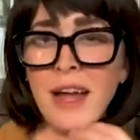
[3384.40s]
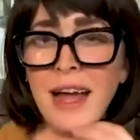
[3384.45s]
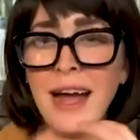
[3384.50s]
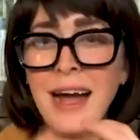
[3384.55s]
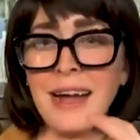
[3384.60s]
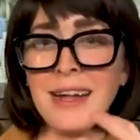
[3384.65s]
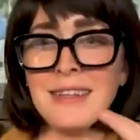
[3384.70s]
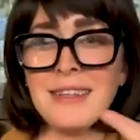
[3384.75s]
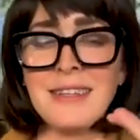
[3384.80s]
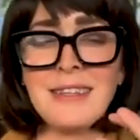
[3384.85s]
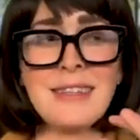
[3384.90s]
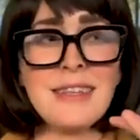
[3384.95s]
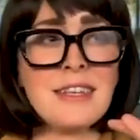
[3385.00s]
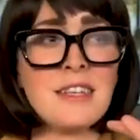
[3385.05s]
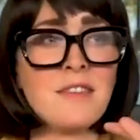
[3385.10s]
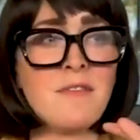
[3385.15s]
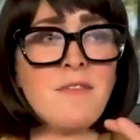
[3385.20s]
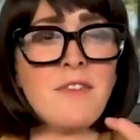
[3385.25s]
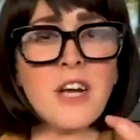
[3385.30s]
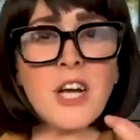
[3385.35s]
adds
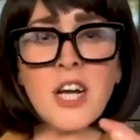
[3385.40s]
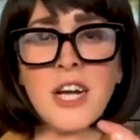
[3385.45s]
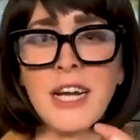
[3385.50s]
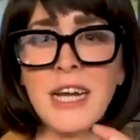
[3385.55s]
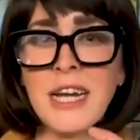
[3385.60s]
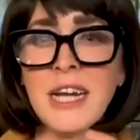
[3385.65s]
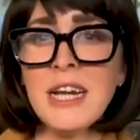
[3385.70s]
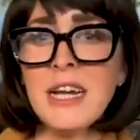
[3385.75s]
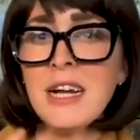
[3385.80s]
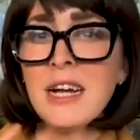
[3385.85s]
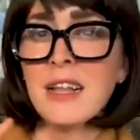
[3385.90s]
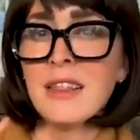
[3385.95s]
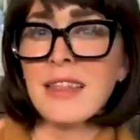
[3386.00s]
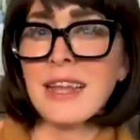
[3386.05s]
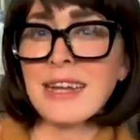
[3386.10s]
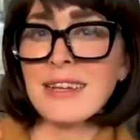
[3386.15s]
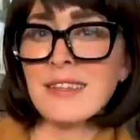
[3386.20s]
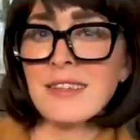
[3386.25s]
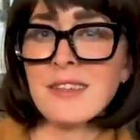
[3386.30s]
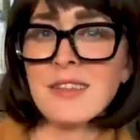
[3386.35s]
this very
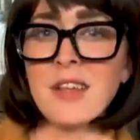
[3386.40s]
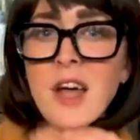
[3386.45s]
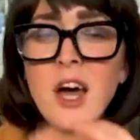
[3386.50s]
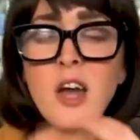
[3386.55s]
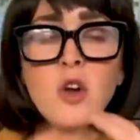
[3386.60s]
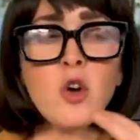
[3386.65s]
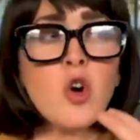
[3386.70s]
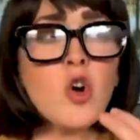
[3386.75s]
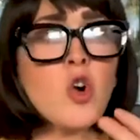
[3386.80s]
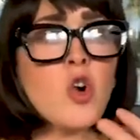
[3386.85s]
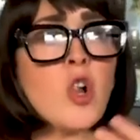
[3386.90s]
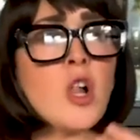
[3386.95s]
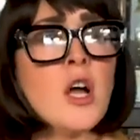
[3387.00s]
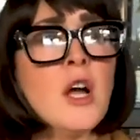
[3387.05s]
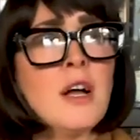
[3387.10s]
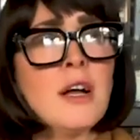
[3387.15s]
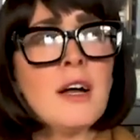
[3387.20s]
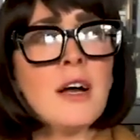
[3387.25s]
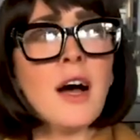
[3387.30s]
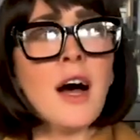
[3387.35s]
like
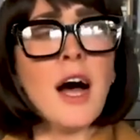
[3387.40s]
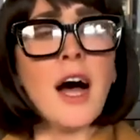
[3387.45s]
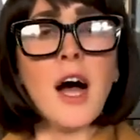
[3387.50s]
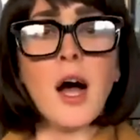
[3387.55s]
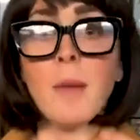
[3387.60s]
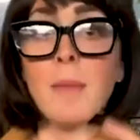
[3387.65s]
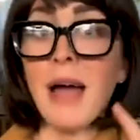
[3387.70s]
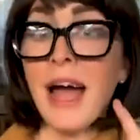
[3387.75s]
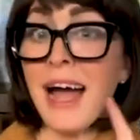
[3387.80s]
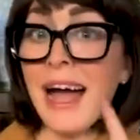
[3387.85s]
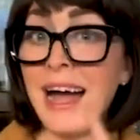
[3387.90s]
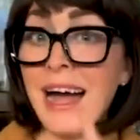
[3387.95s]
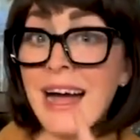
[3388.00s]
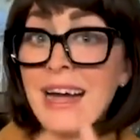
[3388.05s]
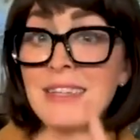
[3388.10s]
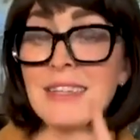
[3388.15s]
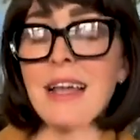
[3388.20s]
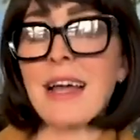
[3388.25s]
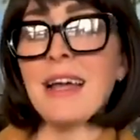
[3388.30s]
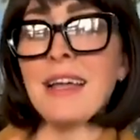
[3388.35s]
subtle,
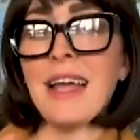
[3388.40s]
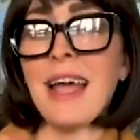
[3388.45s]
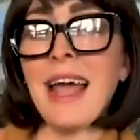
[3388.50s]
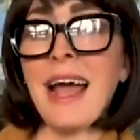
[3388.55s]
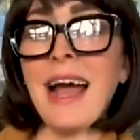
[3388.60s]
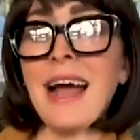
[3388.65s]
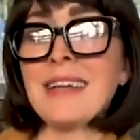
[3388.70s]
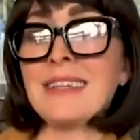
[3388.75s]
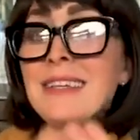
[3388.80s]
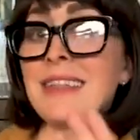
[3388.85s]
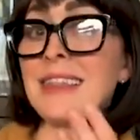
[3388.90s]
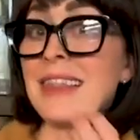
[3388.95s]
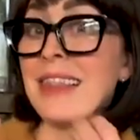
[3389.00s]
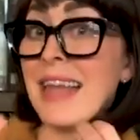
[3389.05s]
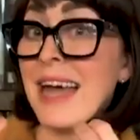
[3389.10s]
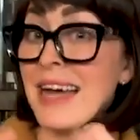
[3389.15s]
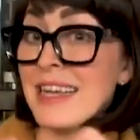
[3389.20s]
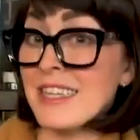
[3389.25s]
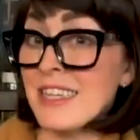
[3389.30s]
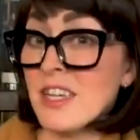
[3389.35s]
it has
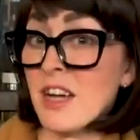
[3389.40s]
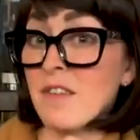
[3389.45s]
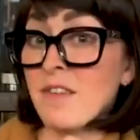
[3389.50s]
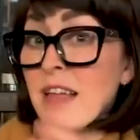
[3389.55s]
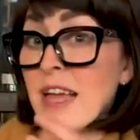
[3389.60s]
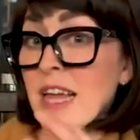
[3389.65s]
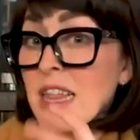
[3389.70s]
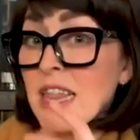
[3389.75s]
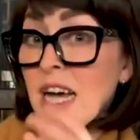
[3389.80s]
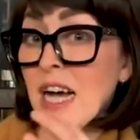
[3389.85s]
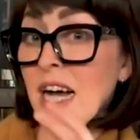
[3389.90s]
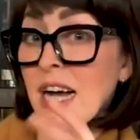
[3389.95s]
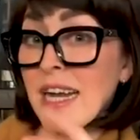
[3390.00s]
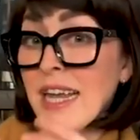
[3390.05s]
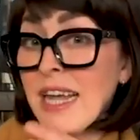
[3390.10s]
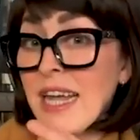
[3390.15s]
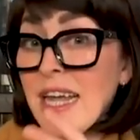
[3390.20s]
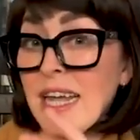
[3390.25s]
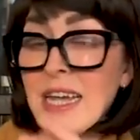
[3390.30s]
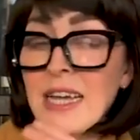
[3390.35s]
less of like the
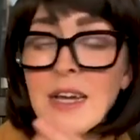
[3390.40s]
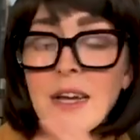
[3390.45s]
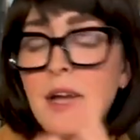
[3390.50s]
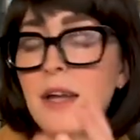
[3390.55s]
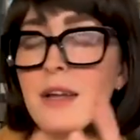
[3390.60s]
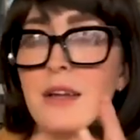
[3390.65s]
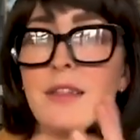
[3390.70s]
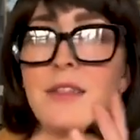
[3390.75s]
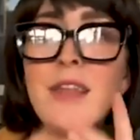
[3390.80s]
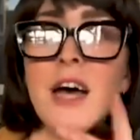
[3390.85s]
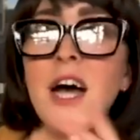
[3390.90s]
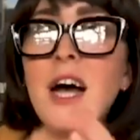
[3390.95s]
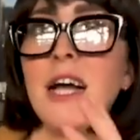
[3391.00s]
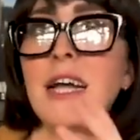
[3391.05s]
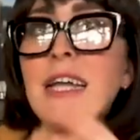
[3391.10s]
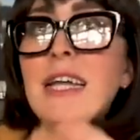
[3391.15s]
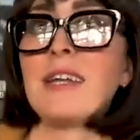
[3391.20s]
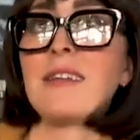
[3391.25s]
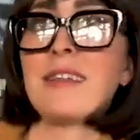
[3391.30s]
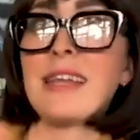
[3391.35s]

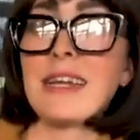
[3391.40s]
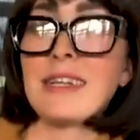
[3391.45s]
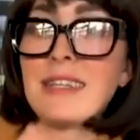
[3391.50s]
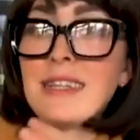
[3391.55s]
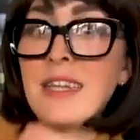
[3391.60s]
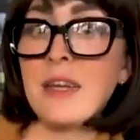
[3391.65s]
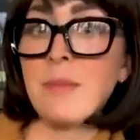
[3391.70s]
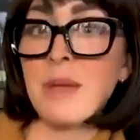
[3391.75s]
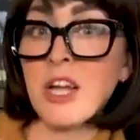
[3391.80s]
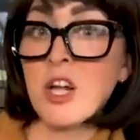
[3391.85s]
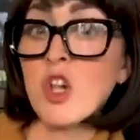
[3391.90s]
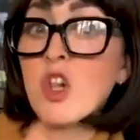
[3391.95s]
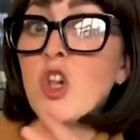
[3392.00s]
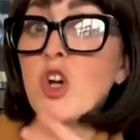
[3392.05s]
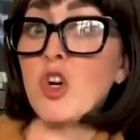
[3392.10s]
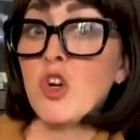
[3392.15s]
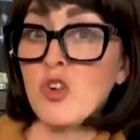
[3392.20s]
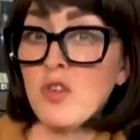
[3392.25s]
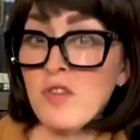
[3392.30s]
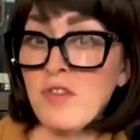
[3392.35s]
honeyed like cinnamon
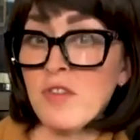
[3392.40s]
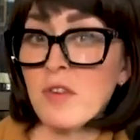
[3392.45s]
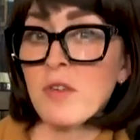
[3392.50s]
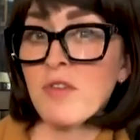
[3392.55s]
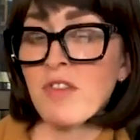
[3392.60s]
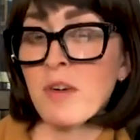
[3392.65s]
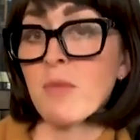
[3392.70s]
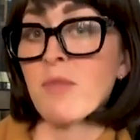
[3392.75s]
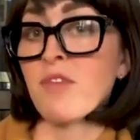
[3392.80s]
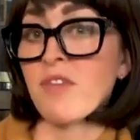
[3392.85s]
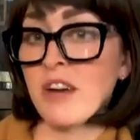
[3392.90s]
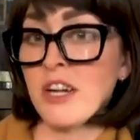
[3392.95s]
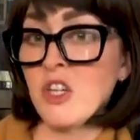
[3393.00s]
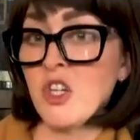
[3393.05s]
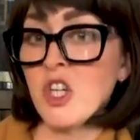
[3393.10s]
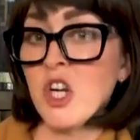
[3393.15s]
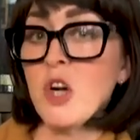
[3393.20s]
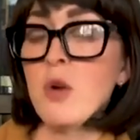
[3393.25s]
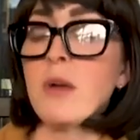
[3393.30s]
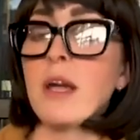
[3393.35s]
clove from
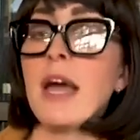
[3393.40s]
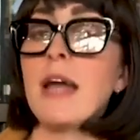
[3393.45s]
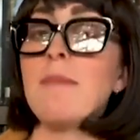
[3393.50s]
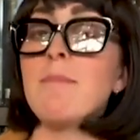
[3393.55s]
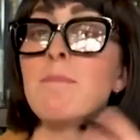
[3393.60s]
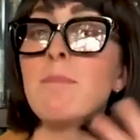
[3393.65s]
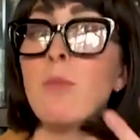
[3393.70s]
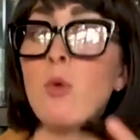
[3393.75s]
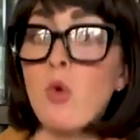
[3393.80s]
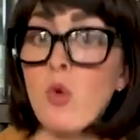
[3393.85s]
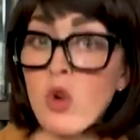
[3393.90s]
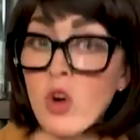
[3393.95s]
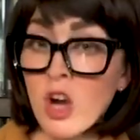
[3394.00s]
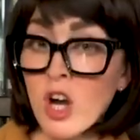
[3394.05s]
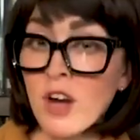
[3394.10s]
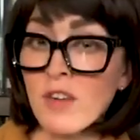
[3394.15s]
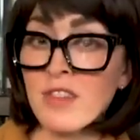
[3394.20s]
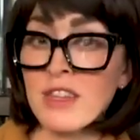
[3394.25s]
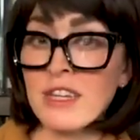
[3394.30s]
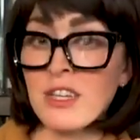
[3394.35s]
French oak and
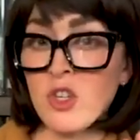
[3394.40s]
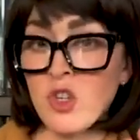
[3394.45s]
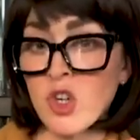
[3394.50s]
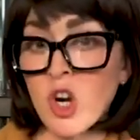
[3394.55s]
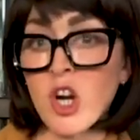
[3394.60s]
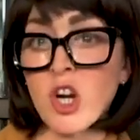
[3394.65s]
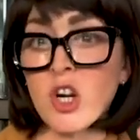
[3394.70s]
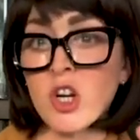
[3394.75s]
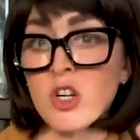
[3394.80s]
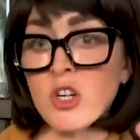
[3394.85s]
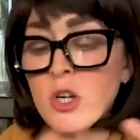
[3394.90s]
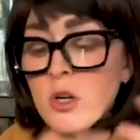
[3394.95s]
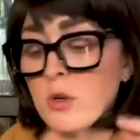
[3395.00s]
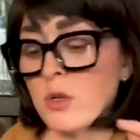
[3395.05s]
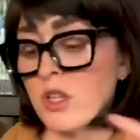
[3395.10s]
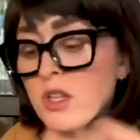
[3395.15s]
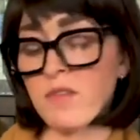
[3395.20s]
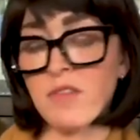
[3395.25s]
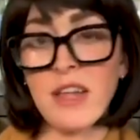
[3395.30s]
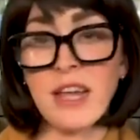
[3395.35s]
more of these darker
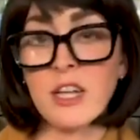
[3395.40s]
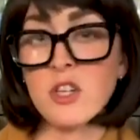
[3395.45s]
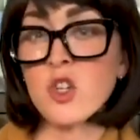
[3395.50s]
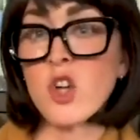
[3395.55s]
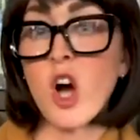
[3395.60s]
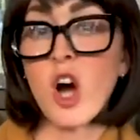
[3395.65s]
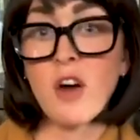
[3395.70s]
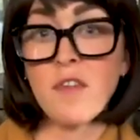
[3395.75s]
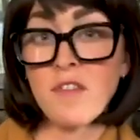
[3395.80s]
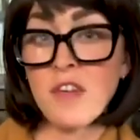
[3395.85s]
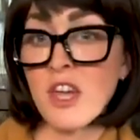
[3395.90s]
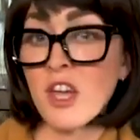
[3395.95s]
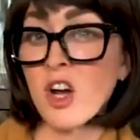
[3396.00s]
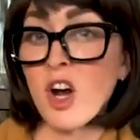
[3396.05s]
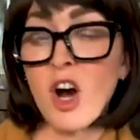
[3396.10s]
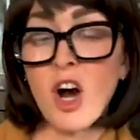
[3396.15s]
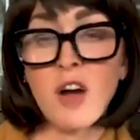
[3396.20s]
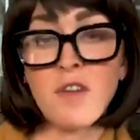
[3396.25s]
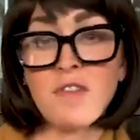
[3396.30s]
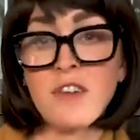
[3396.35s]
notes of like toffee,
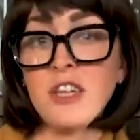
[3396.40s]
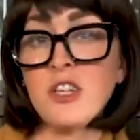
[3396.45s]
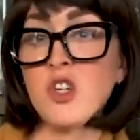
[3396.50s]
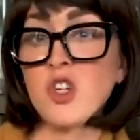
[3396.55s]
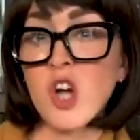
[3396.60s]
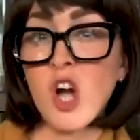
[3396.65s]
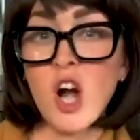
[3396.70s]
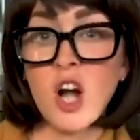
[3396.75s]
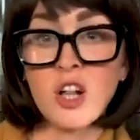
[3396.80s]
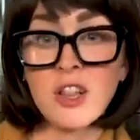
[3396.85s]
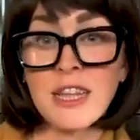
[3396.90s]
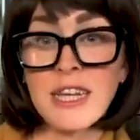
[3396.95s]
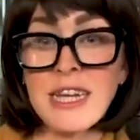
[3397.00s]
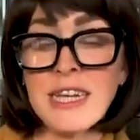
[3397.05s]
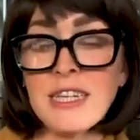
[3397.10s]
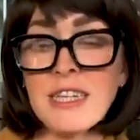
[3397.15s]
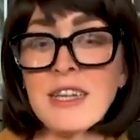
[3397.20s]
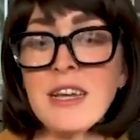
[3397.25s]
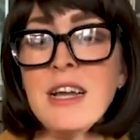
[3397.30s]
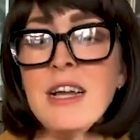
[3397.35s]
coffee,
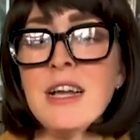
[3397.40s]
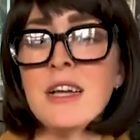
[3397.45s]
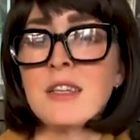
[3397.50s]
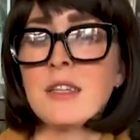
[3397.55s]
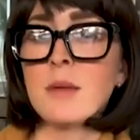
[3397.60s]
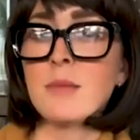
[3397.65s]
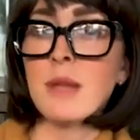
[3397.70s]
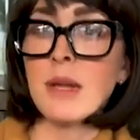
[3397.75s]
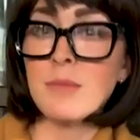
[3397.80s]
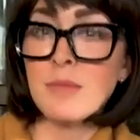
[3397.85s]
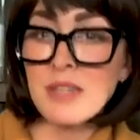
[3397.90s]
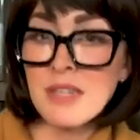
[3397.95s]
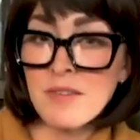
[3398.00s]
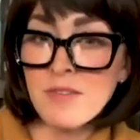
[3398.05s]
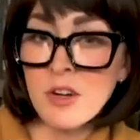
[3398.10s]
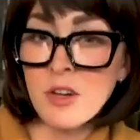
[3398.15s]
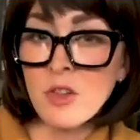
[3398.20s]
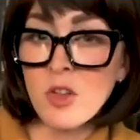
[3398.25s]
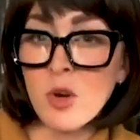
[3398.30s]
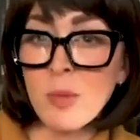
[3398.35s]
chocolate, sometimes
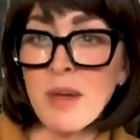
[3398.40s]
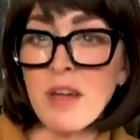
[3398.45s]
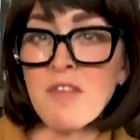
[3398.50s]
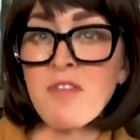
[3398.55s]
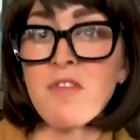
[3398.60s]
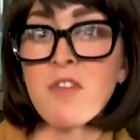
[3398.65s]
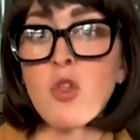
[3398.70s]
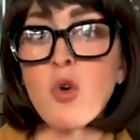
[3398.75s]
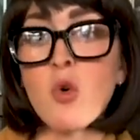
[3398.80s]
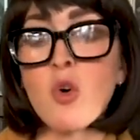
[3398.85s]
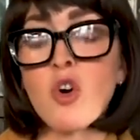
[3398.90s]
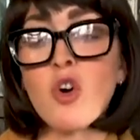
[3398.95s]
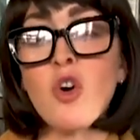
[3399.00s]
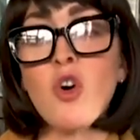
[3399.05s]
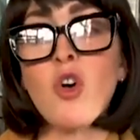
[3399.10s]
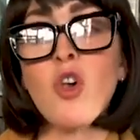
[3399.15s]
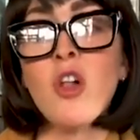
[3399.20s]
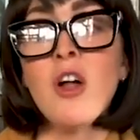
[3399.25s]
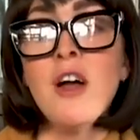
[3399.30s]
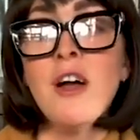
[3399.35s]
even a little bit
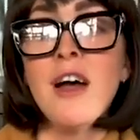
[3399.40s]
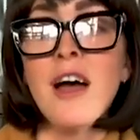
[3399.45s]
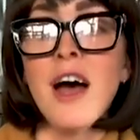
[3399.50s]
floral.